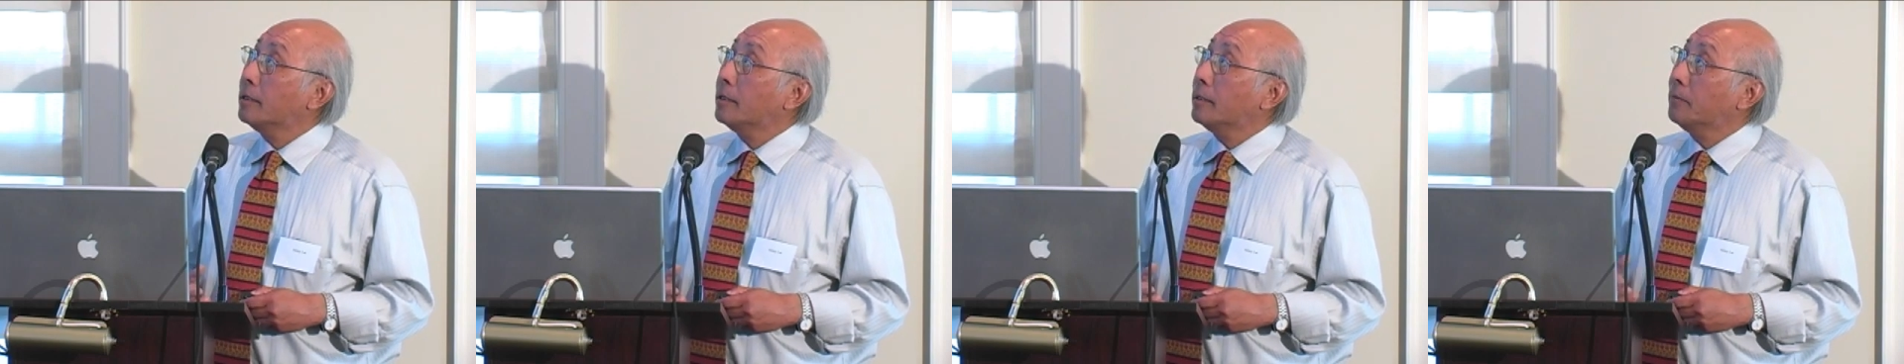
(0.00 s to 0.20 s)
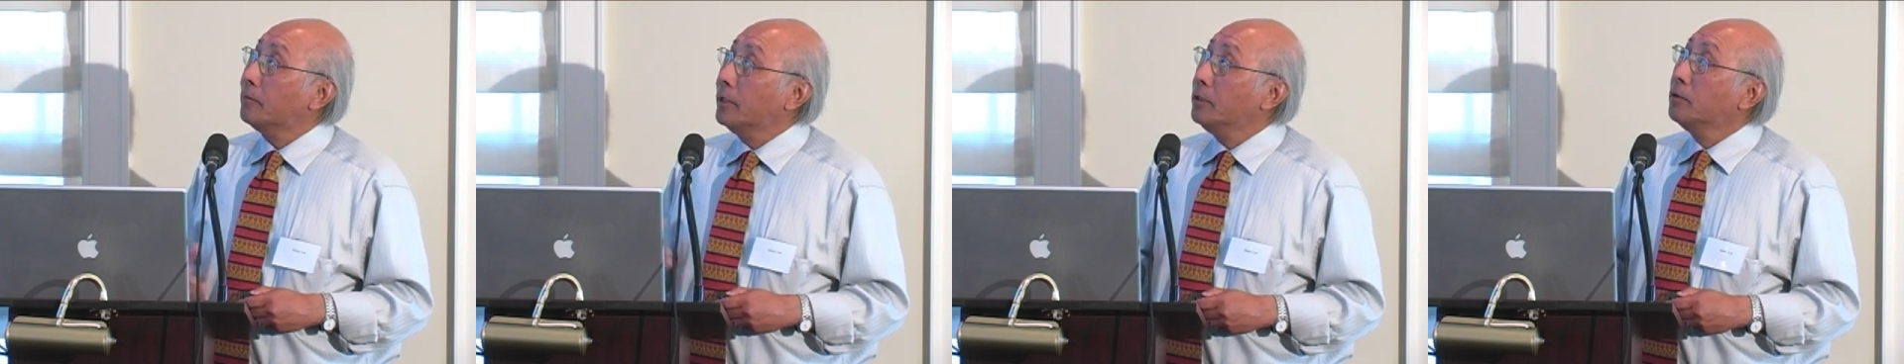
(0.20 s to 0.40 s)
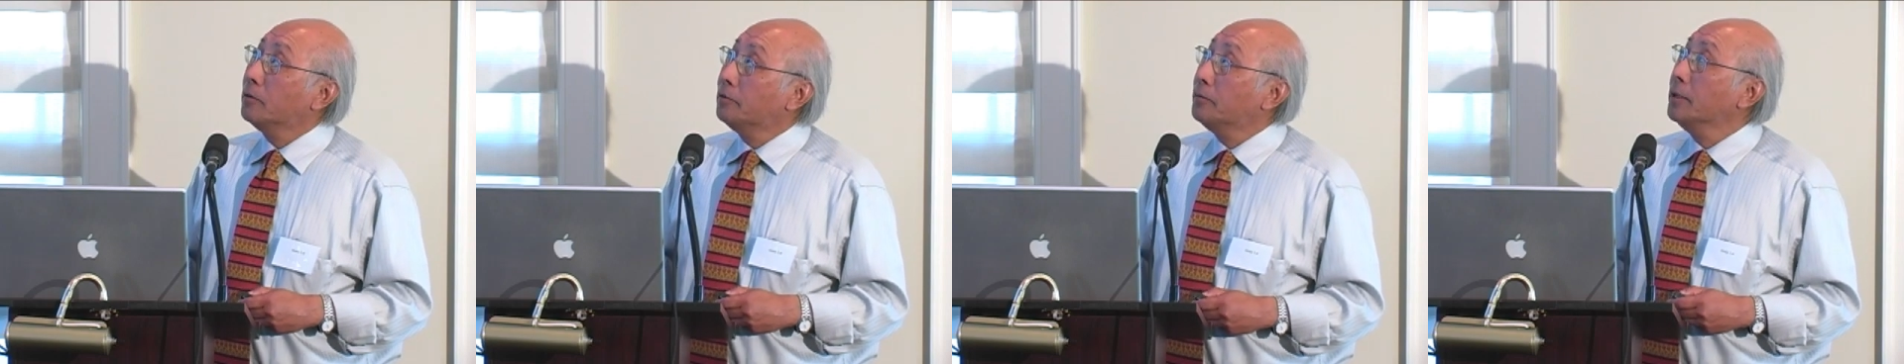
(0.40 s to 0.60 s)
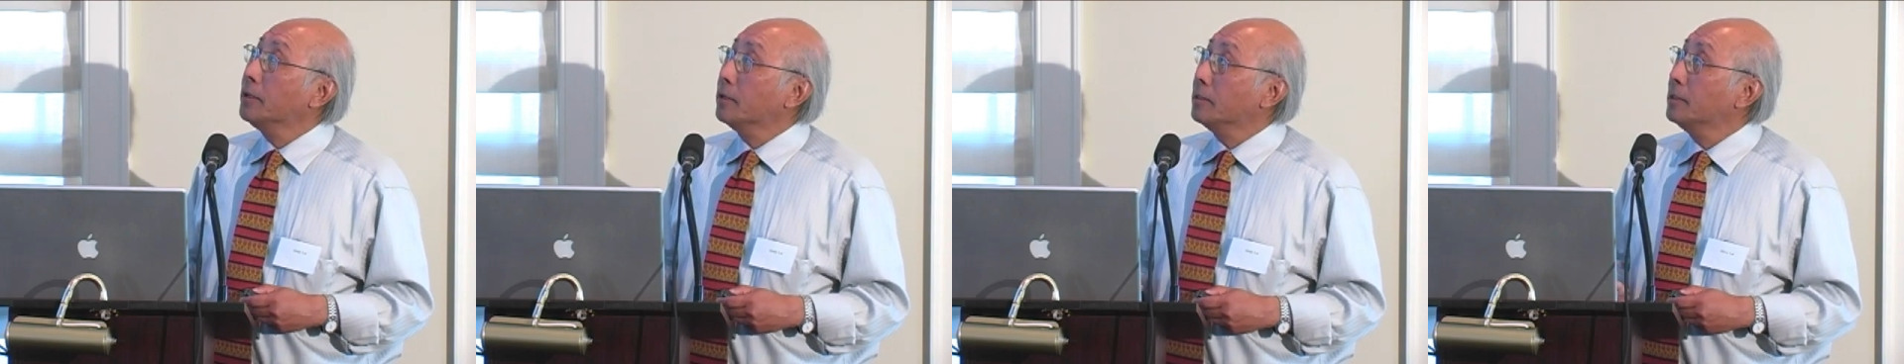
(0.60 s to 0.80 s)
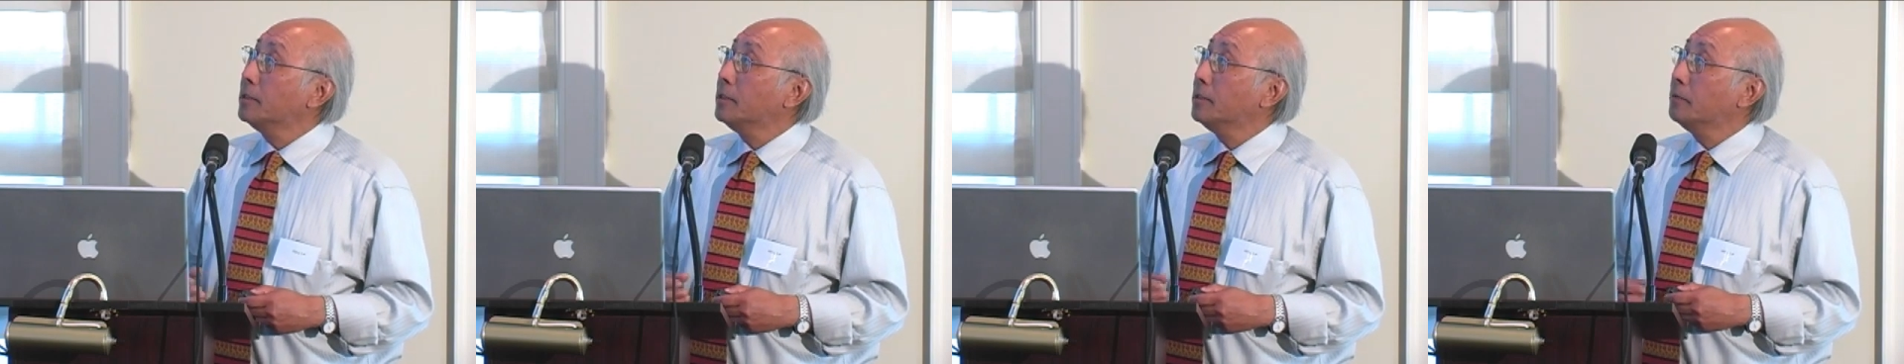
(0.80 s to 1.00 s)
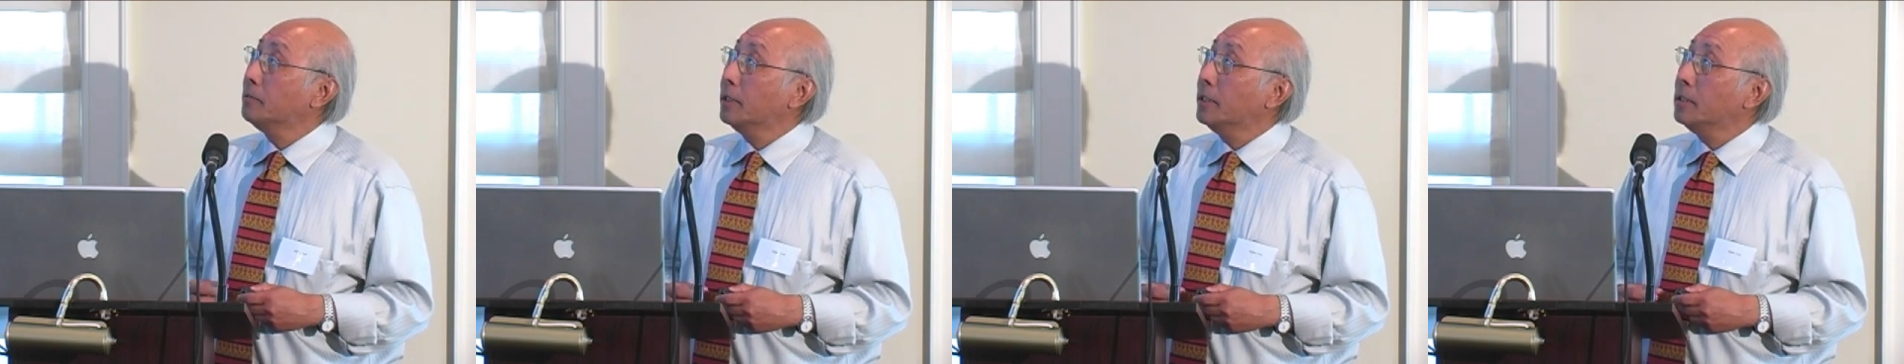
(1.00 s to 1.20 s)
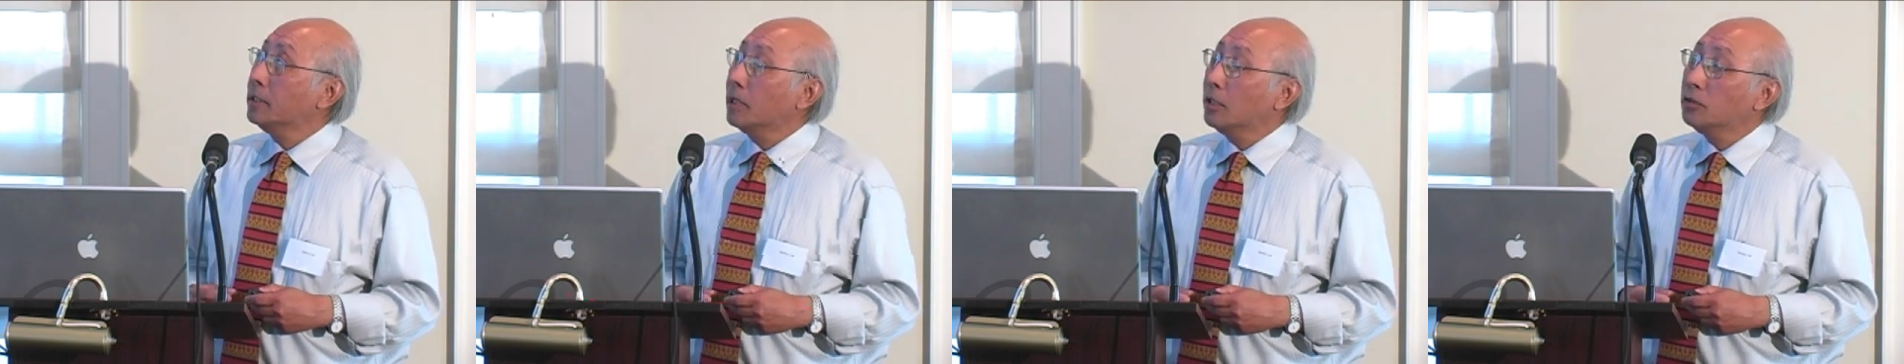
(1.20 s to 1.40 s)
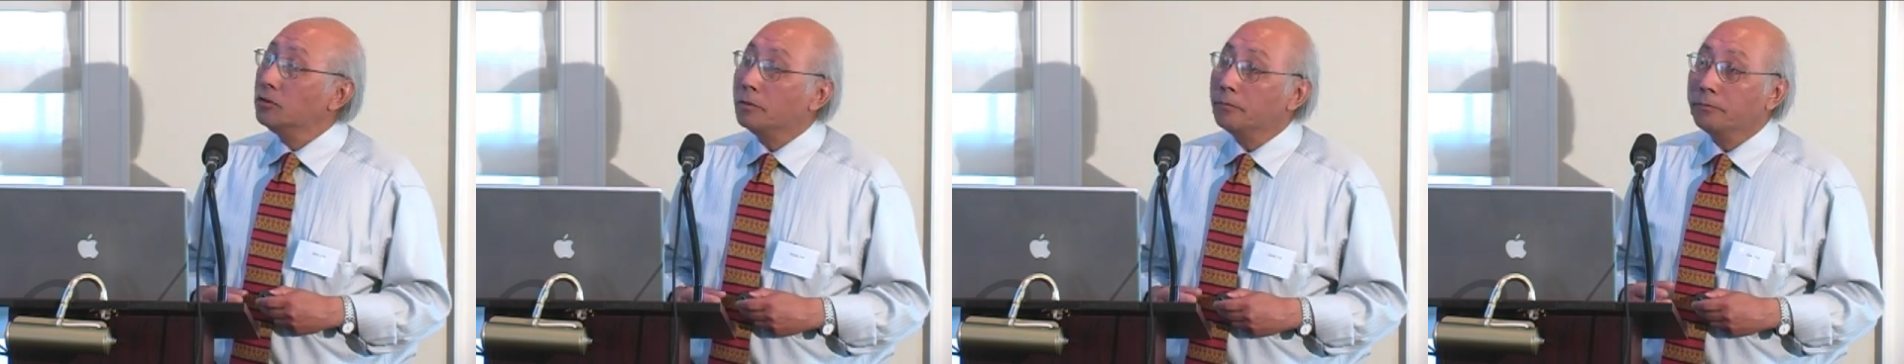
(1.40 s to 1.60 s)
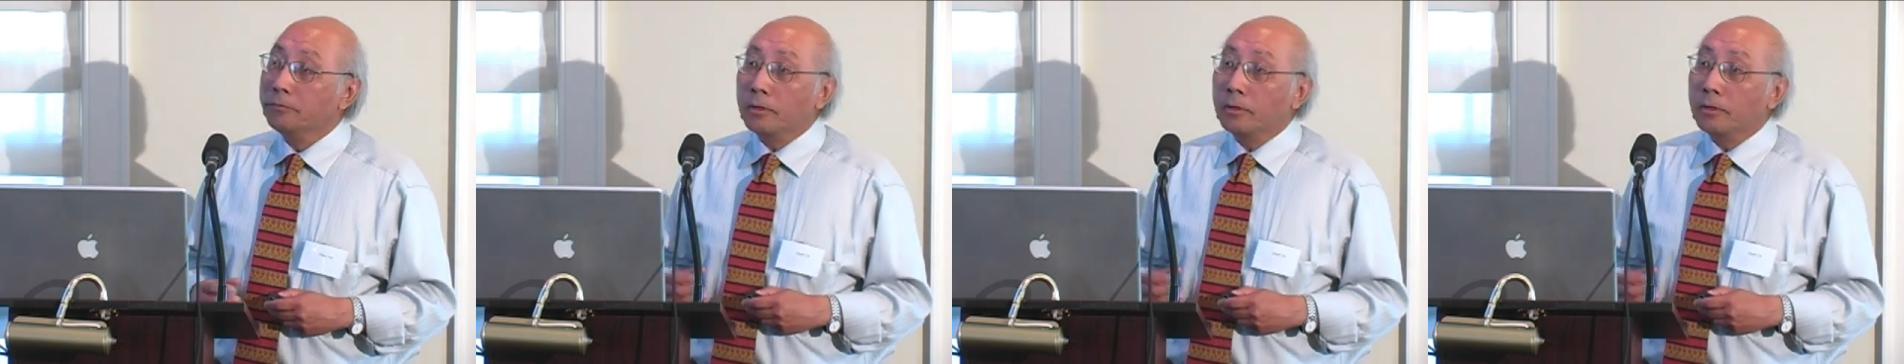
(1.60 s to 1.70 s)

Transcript: radiofrequency radiation